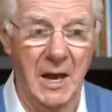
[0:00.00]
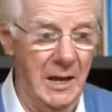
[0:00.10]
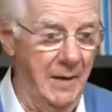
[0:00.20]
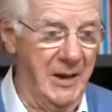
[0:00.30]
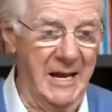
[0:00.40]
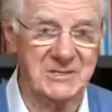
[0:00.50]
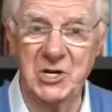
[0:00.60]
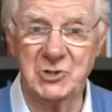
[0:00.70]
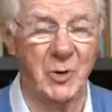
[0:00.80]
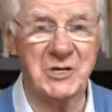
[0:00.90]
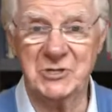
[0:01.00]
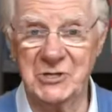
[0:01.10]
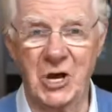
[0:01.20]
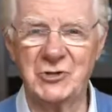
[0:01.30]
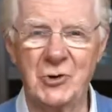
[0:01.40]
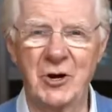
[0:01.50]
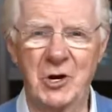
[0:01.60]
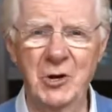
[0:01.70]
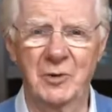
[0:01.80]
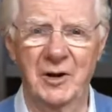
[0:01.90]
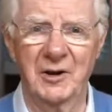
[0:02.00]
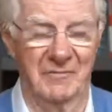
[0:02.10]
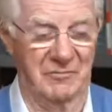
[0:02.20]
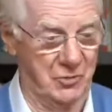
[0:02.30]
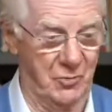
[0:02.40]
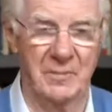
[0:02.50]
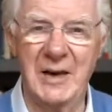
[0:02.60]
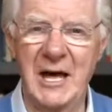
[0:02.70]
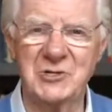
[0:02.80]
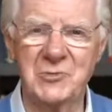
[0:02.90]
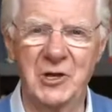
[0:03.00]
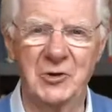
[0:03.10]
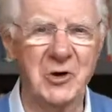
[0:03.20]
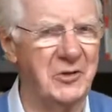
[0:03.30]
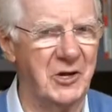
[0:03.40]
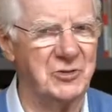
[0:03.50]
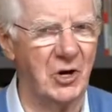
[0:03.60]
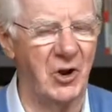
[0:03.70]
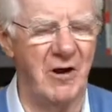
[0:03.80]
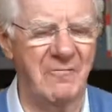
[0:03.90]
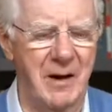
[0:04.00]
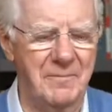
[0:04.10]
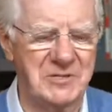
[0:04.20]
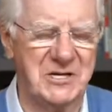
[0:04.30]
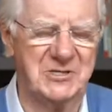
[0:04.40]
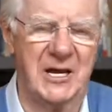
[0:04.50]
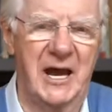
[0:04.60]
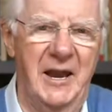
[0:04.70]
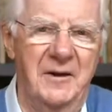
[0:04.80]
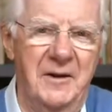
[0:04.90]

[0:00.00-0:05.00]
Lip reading: A bad situation is also a good one. If it's real bad, it's real good. There's your law of opposites again.